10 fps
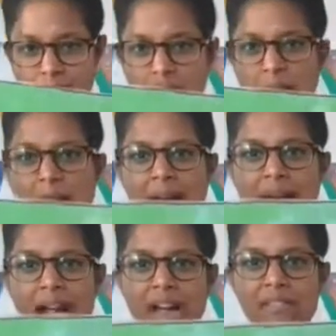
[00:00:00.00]
Have
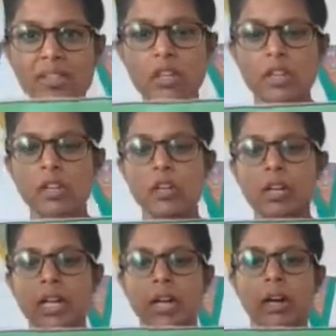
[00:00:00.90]
a look at
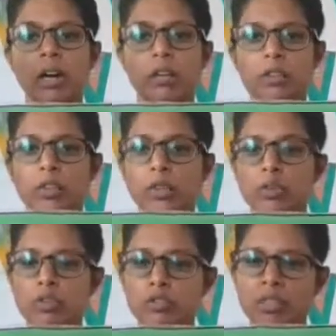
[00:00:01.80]
our new
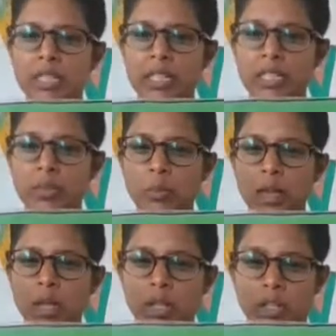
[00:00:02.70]
tricky word.
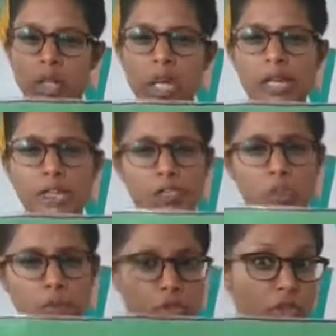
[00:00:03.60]
Do you